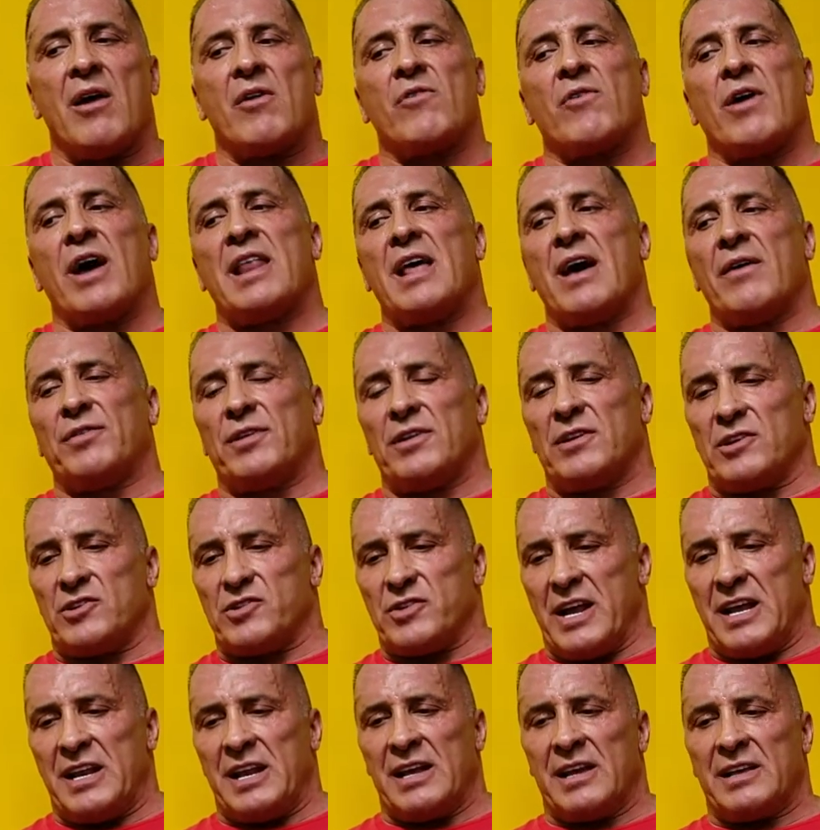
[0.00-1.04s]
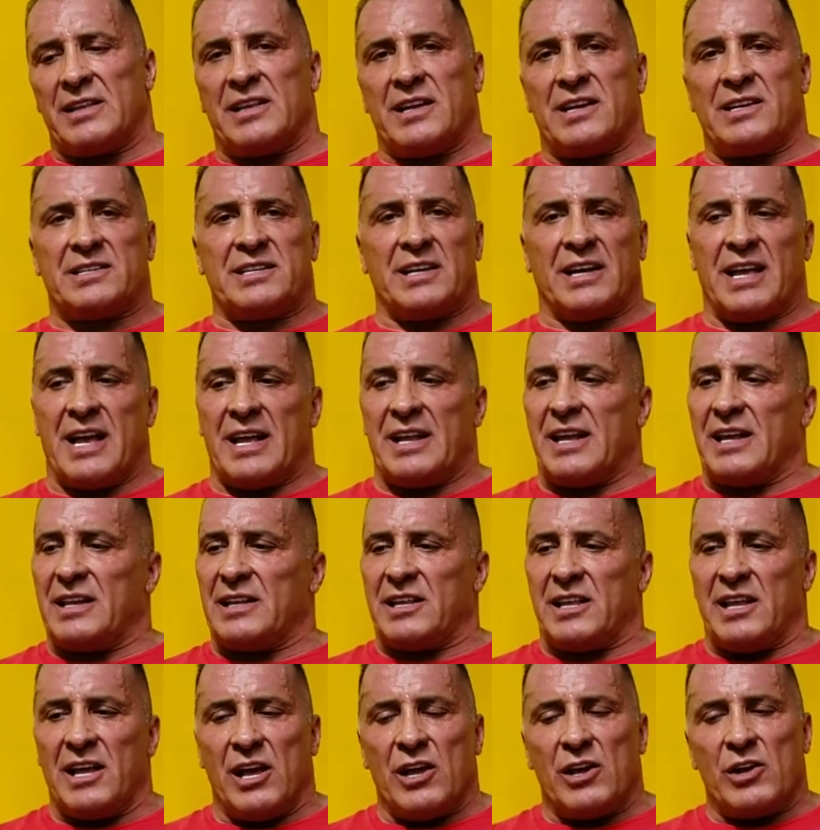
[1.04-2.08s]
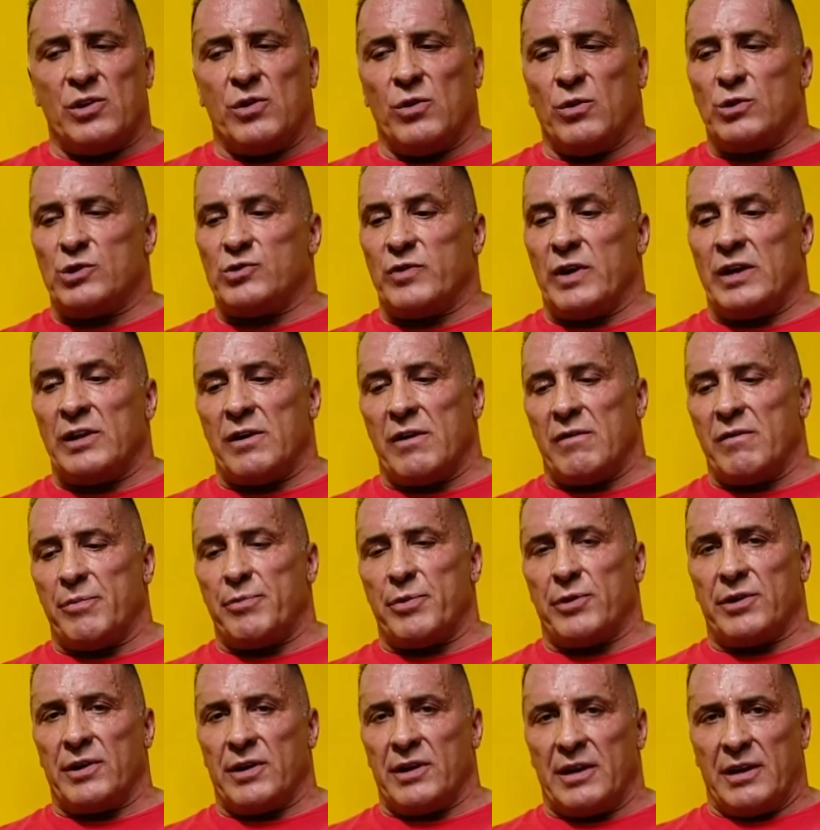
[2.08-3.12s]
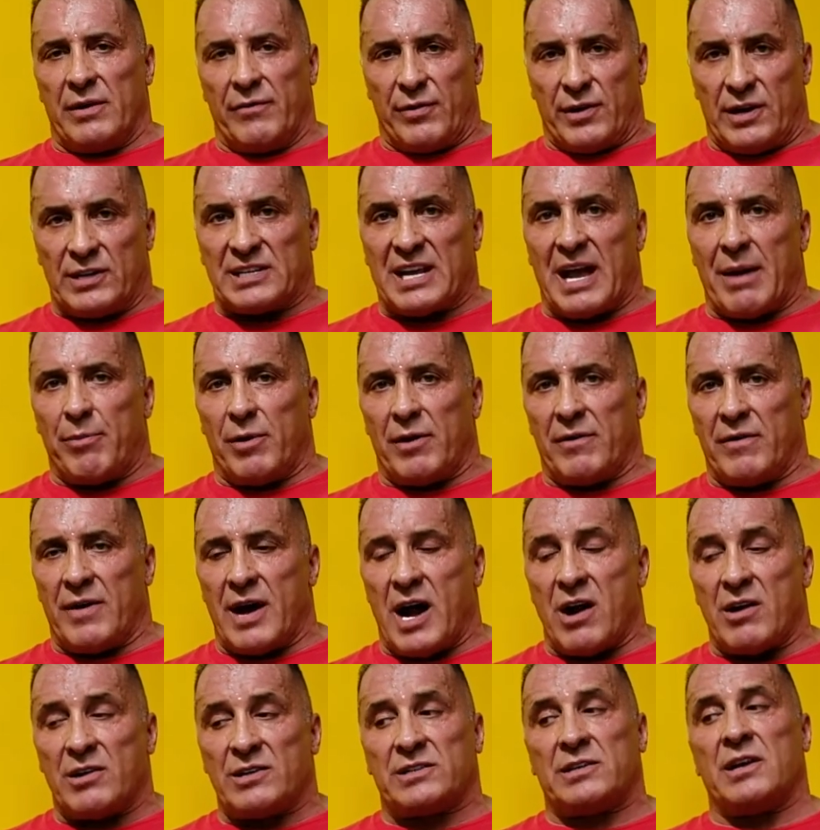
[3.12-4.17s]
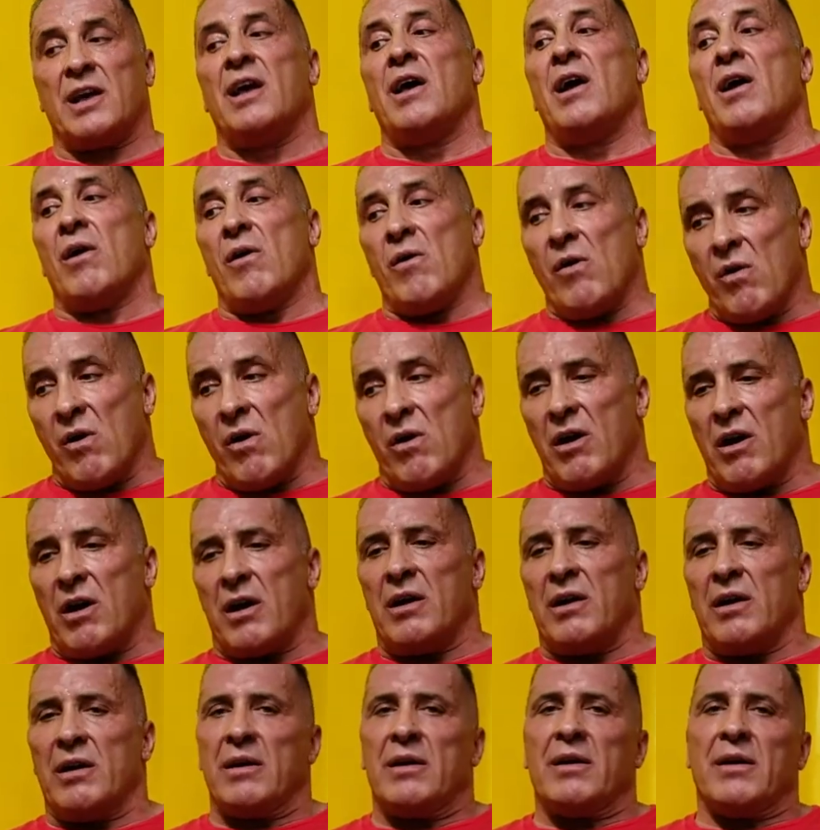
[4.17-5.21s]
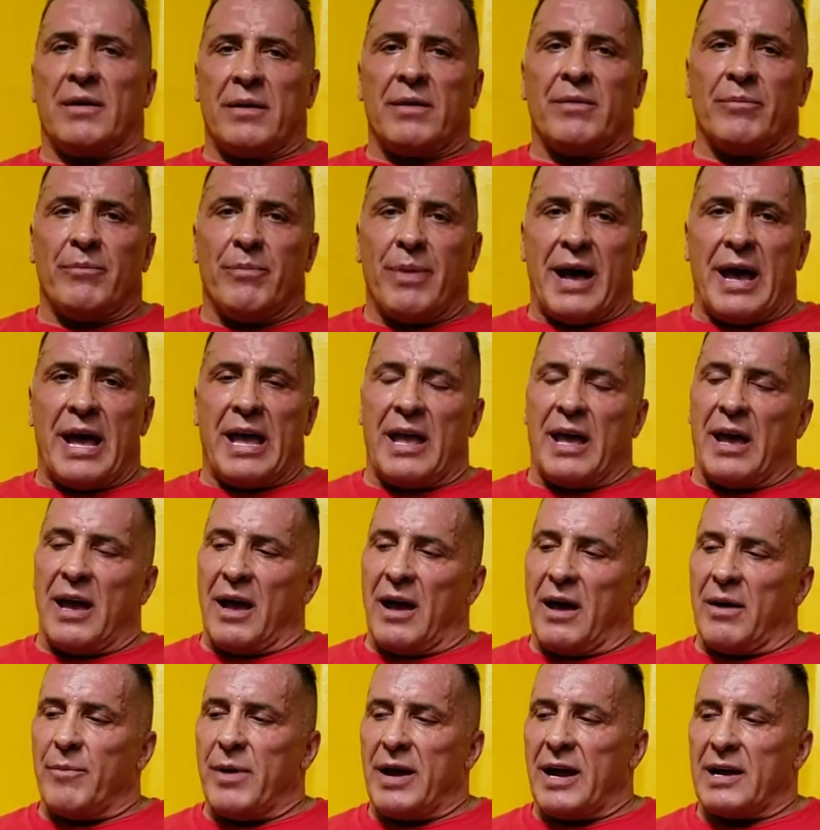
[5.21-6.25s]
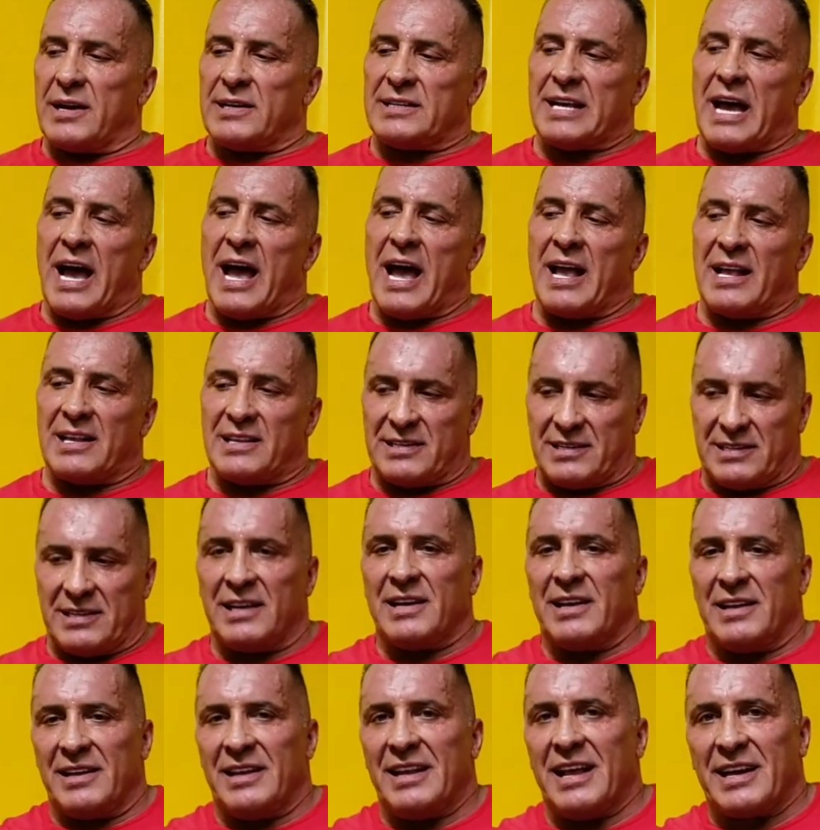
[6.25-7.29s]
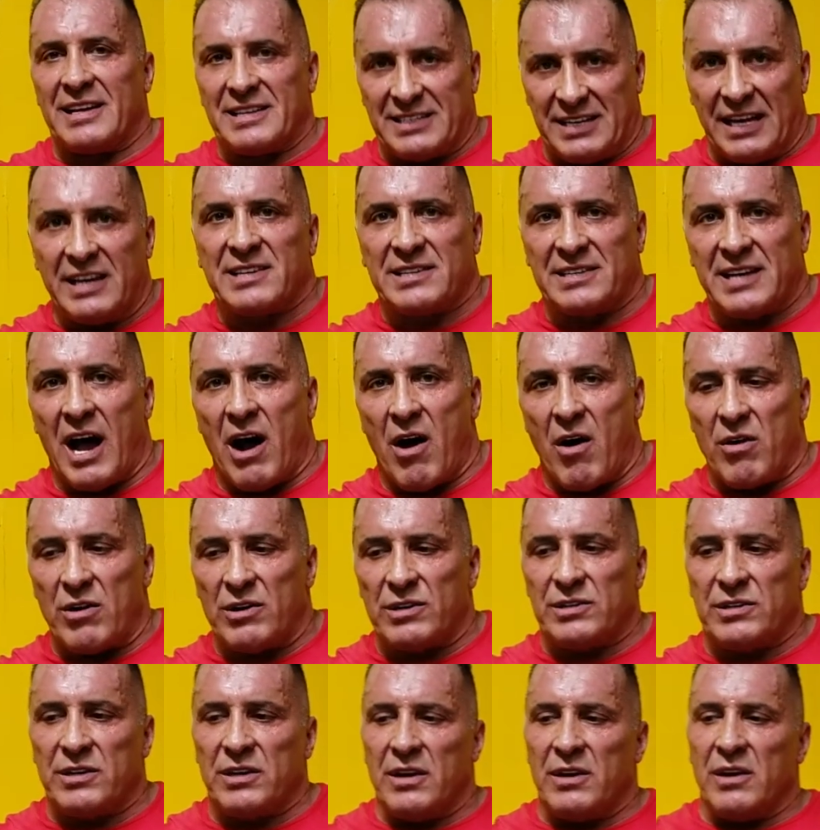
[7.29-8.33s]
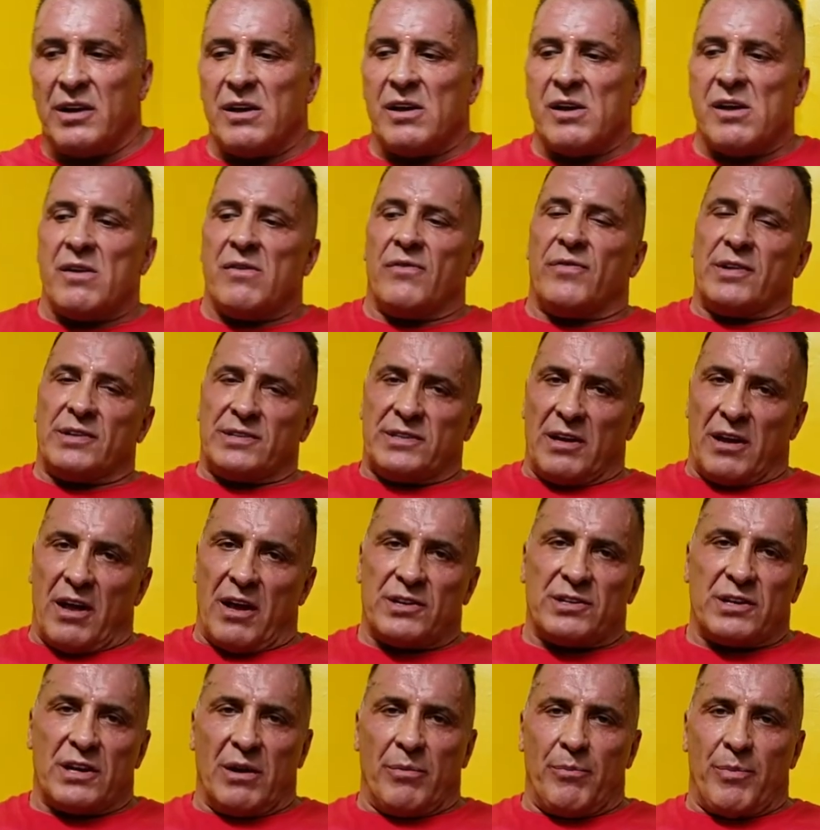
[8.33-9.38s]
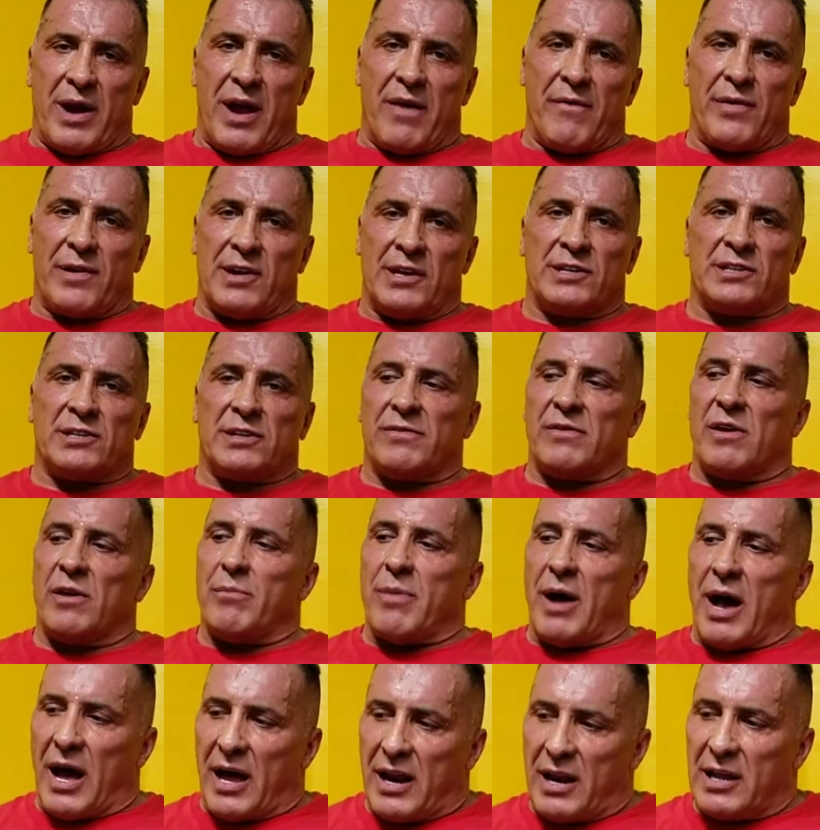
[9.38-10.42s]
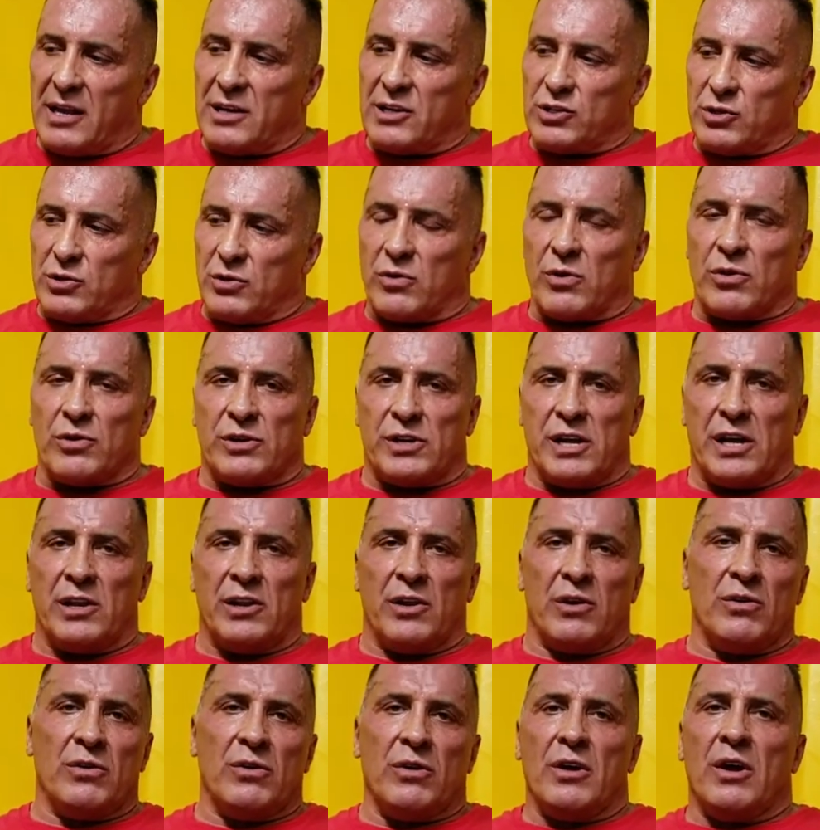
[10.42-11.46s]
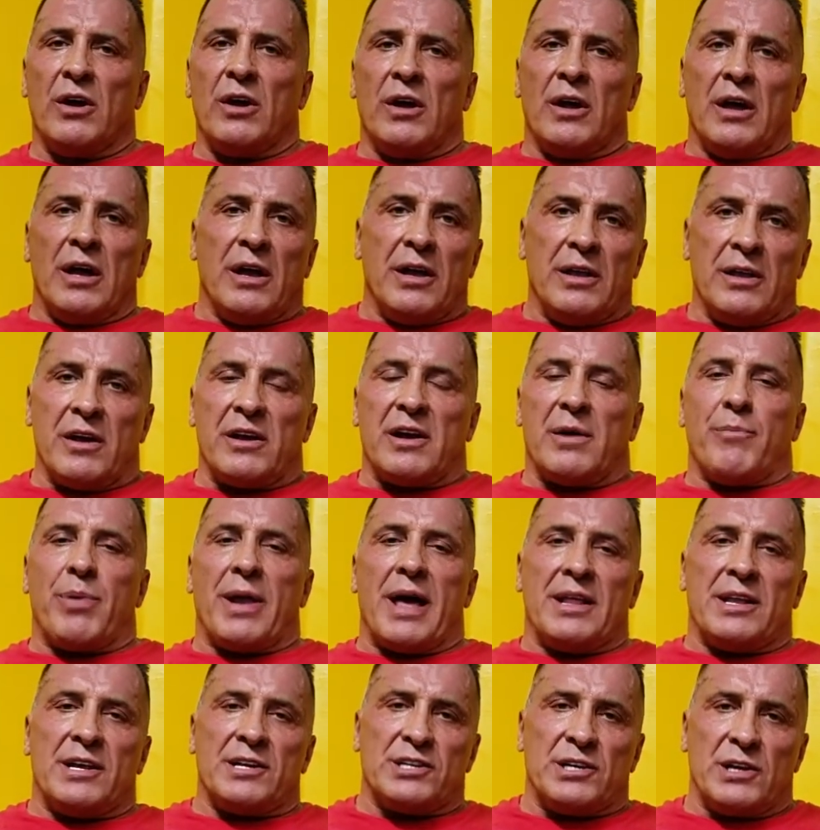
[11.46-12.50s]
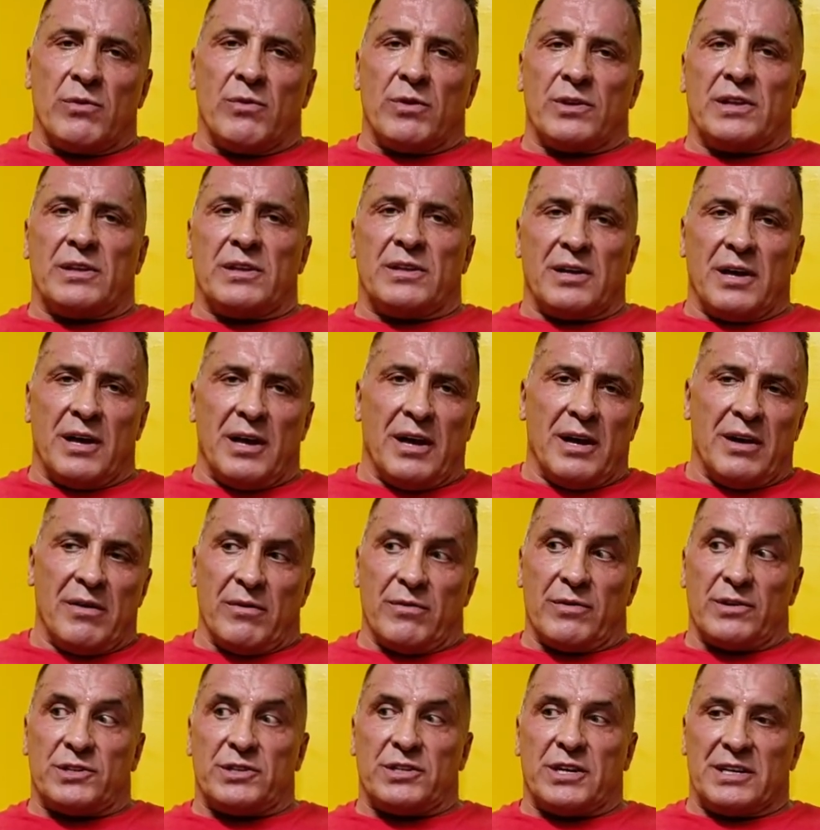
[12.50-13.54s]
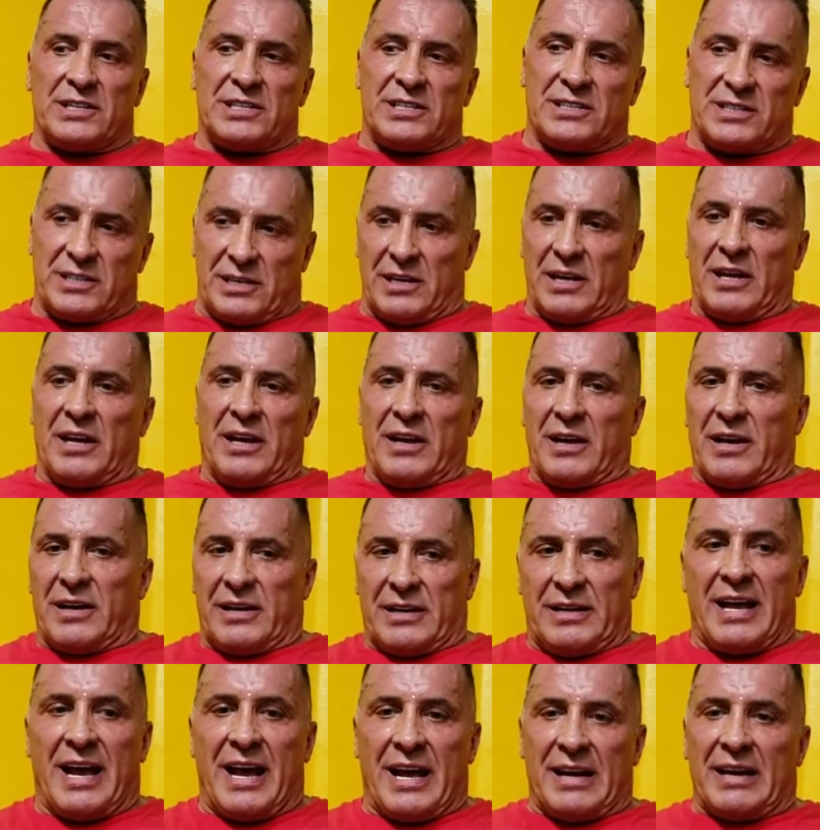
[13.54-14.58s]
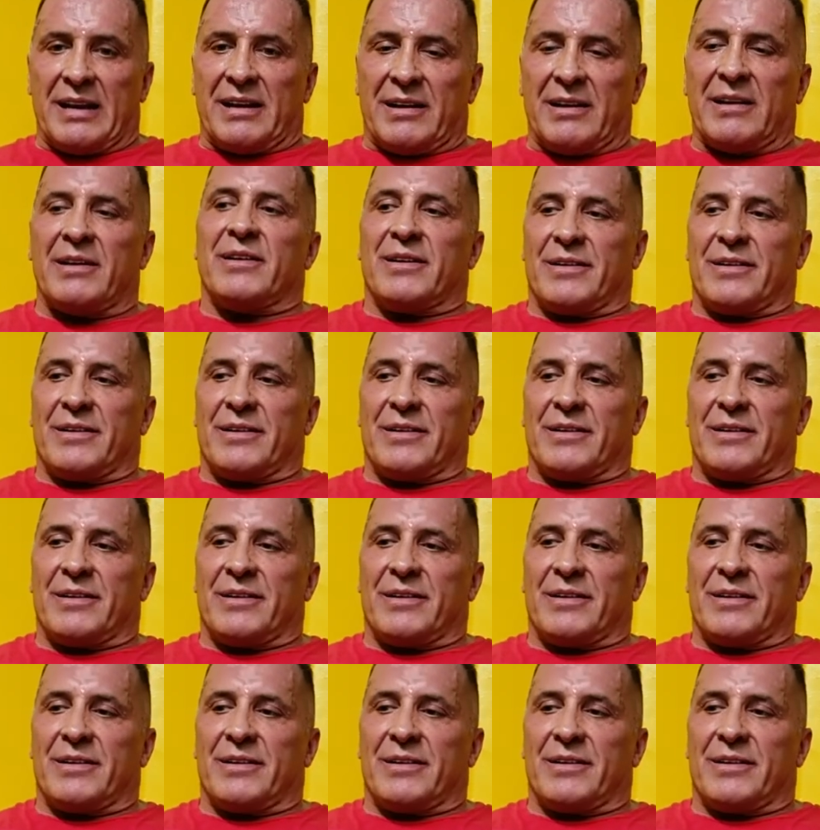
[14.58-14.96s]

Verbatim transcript: Right after the training, there is again that huge window of opportunity, the first couple of hours, or by uh, by science, next six hours. Physiological preference of your body is to continue you know, replenishing what uh, was just done,